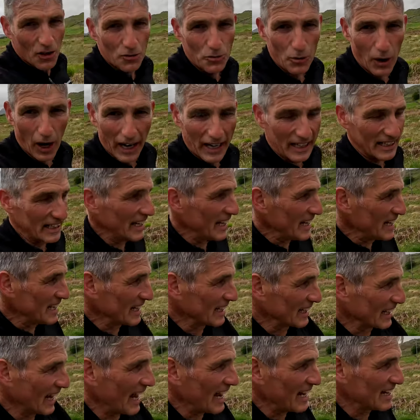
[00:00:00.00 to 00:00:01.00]
Right,
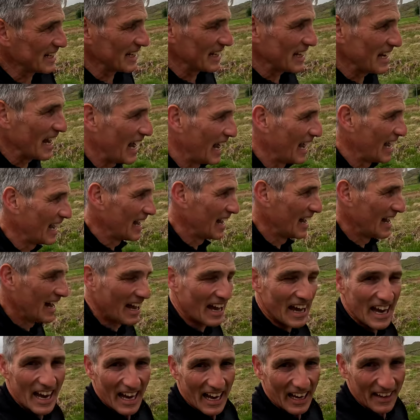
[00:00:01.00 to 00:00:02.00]
leading lady
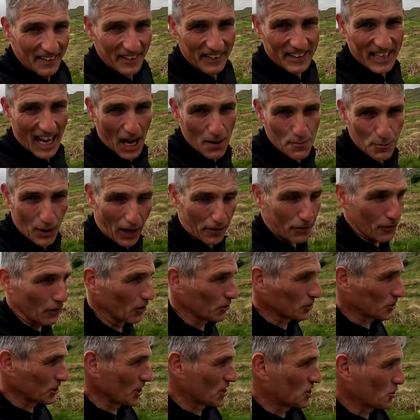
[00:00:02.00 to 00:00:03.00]
in the Cape Wrath
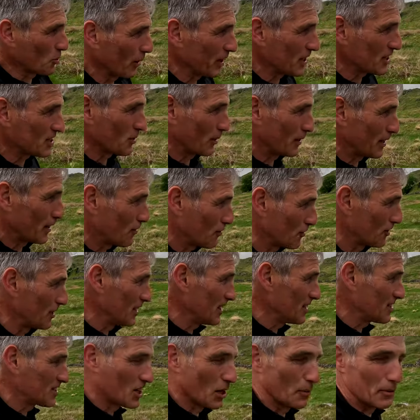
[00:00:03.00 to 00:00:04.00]
Ultra 2023 is